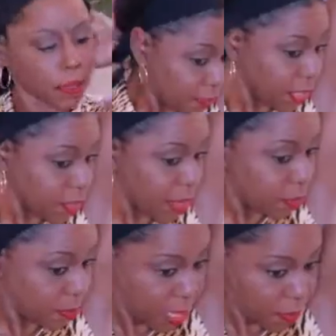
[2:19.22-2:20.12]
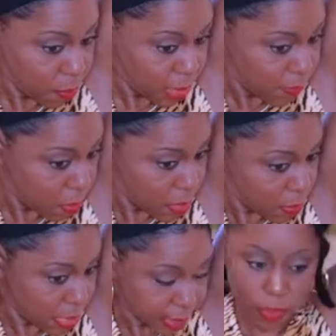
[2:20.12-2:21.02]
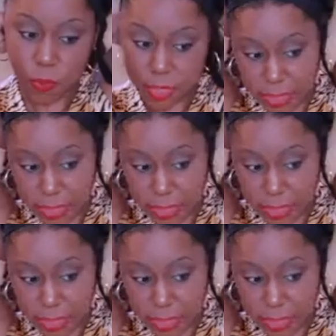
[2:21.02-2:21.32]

So the first thing you have to do is be careful